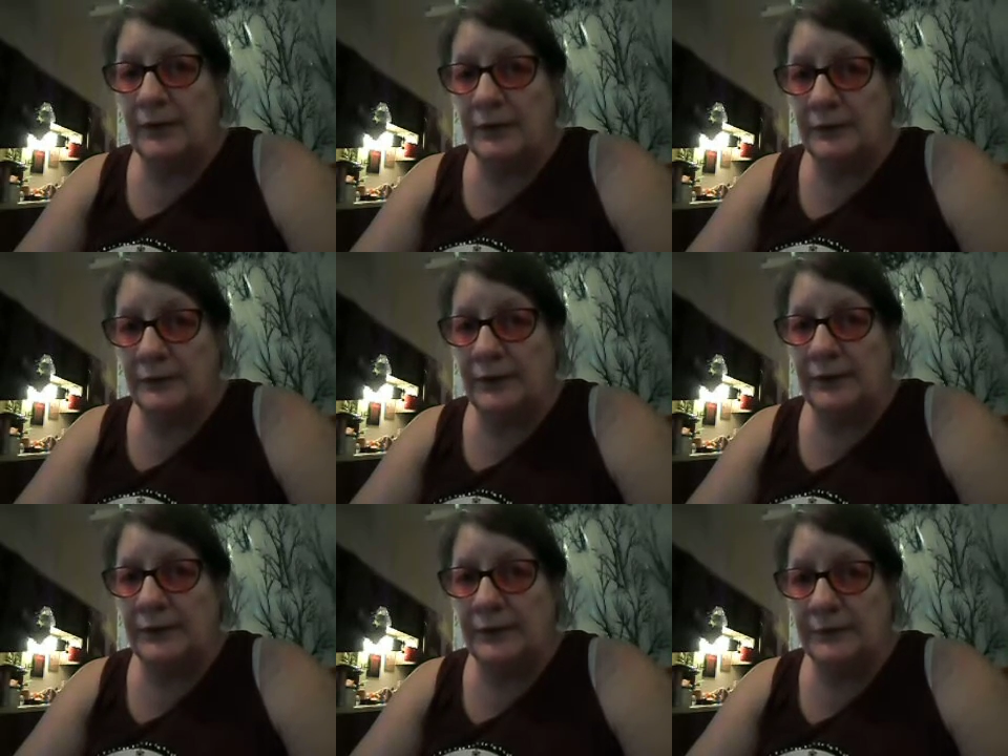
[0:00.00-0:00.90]
code
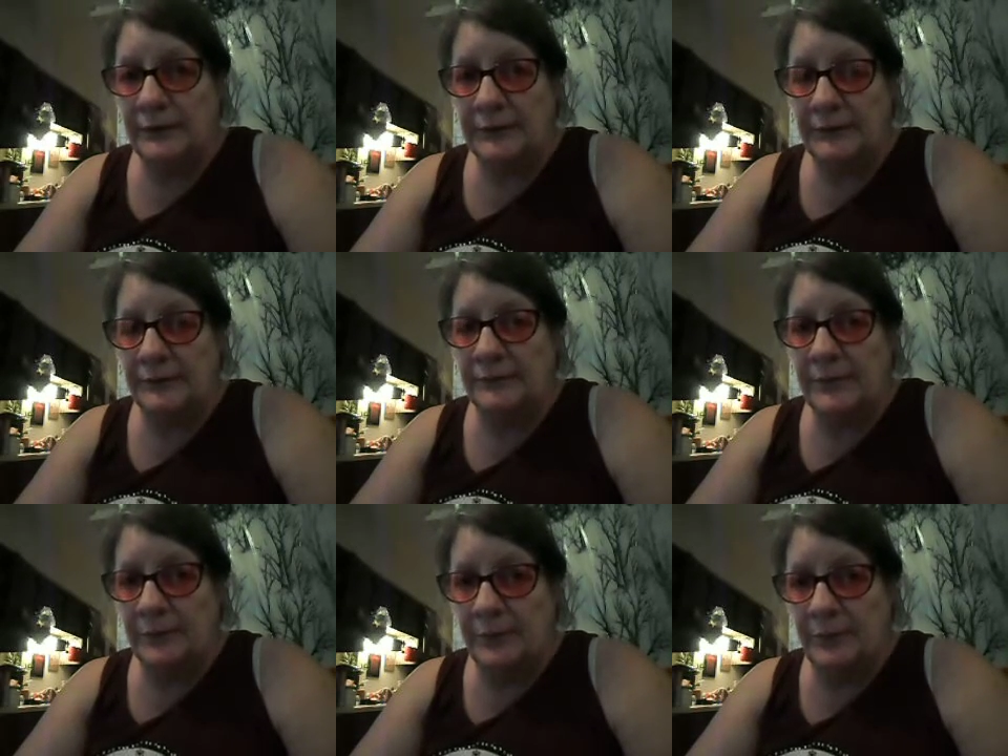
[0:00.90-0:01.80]
that I'll leave in the
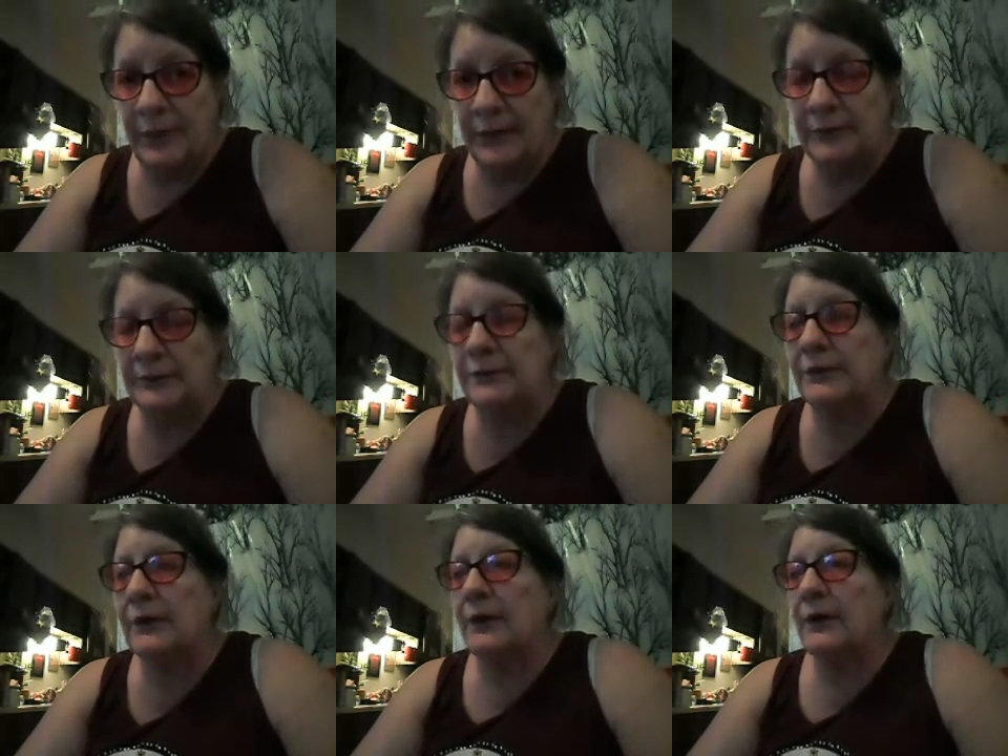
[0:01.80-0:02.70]
description
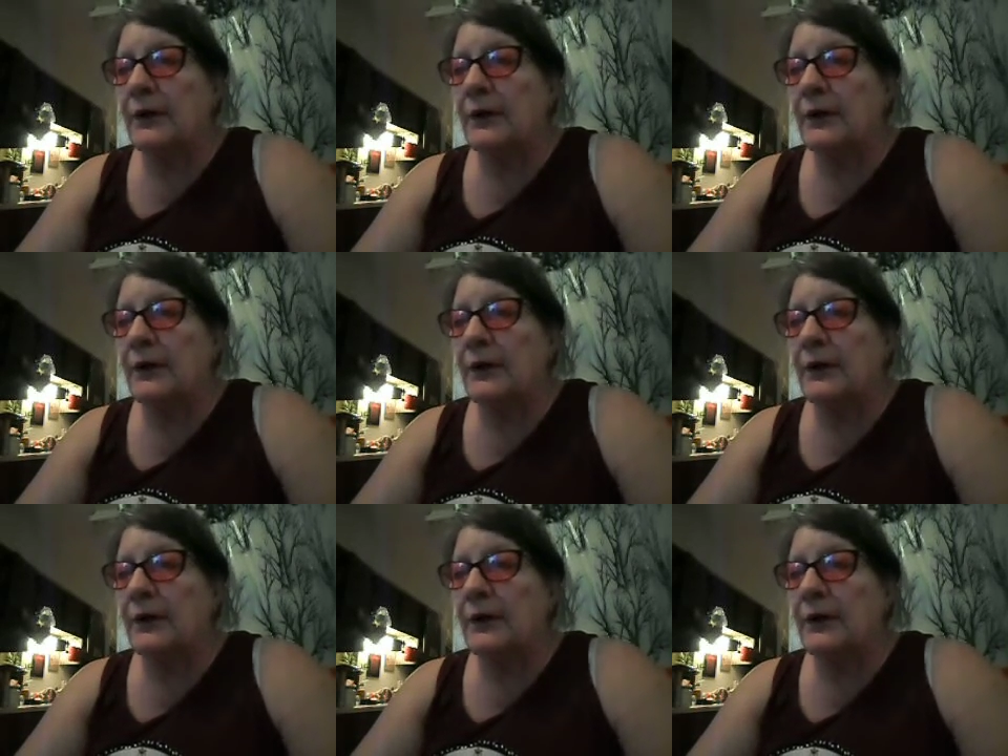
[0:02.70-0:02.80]
box,